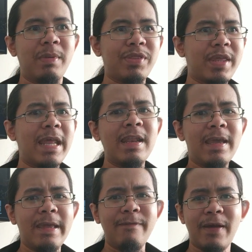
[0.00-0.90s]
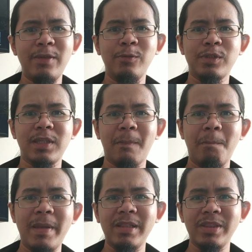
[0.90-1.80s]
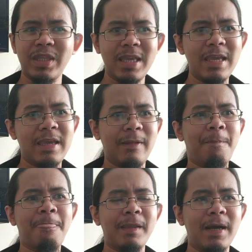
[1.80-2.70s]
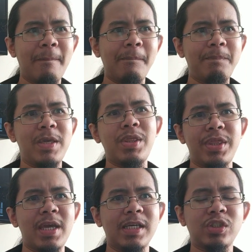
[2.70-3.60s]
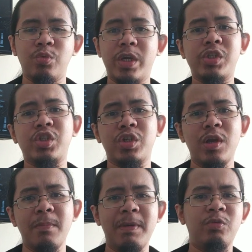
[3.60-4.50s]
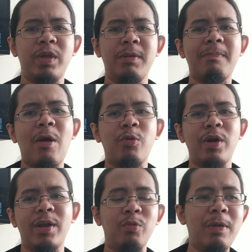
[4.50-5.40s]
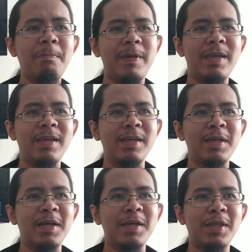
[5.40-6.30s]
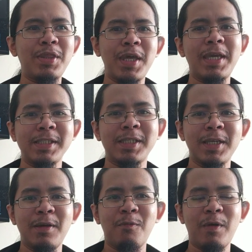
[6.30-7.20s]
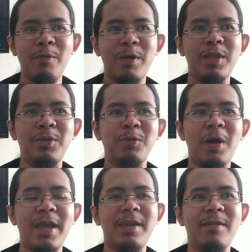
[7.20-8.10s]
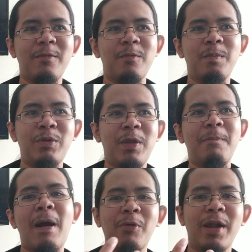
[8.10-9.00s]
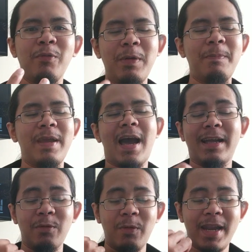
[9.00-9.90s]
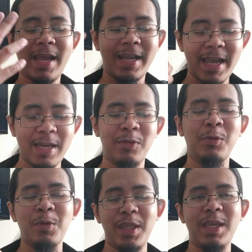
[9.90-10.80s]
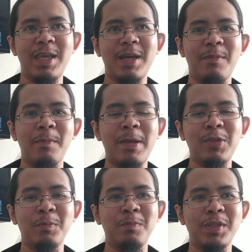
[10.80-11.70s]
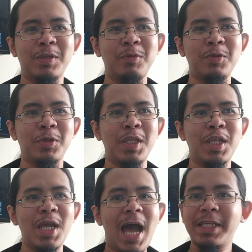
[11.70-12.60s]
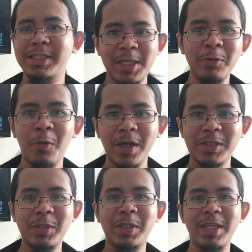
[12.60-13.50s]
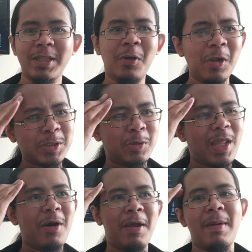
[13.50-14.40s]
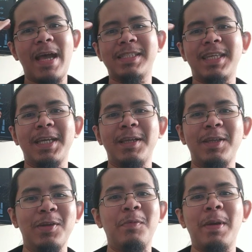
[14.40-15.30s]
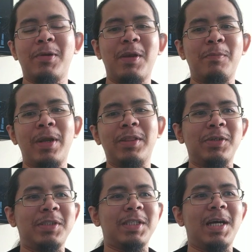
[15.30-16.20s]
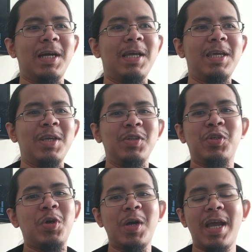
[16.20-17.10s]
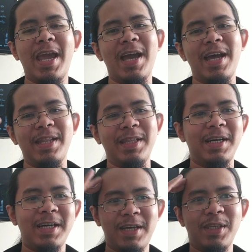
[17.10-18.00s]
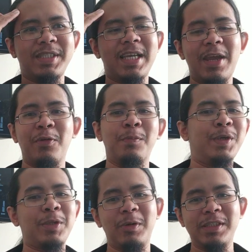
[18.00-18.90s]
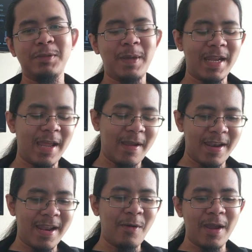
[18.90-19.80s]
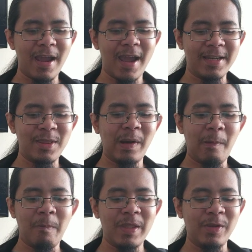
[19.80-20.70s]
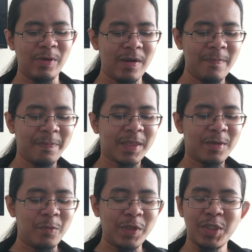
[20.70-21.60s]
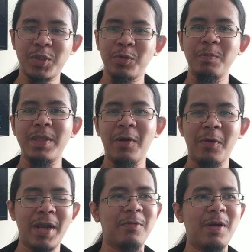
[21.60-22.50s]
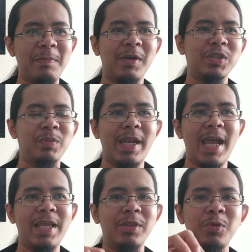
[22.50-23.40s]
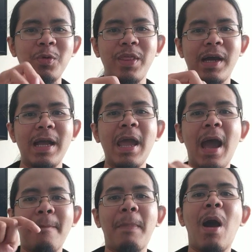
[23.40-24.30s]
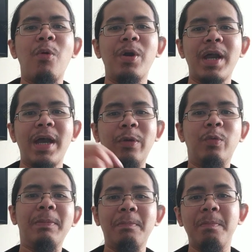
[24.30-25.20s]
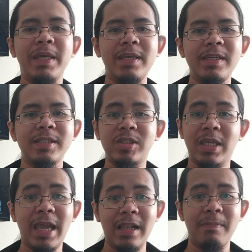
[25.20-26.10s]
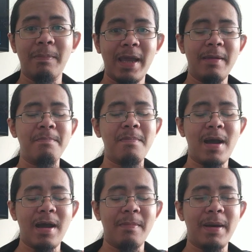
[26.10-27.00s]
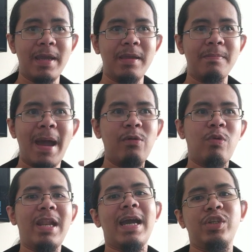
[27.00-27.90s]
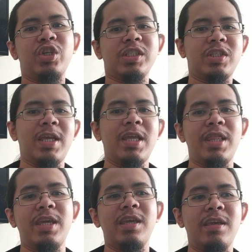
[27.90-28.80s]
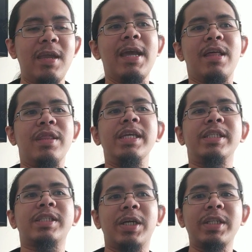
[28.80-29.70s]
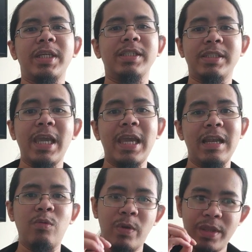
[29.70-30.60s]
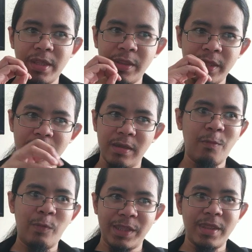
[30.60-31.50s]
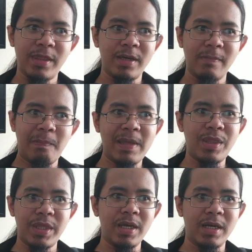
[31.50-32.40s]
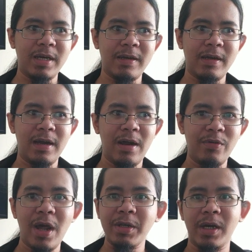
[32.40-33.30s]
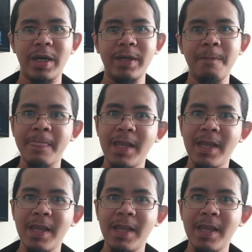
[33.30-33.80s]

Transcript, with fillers: But then if I use the built-in um, Pythia switch between power and wimpy, the thing is when you I between power and Wimpy, I, when I again do the uh, momentum distribution, I see no uncertainty at all. So now I'm asking, you know, my collaborators, uh, Jong and uh, this guy Roberto in Spain. I, now I, I need their opinion, which should be the correct one because when I do the power and Wimpy scale by uh, by manually adjusting the the starting scale within the within the Pythia uh, run card.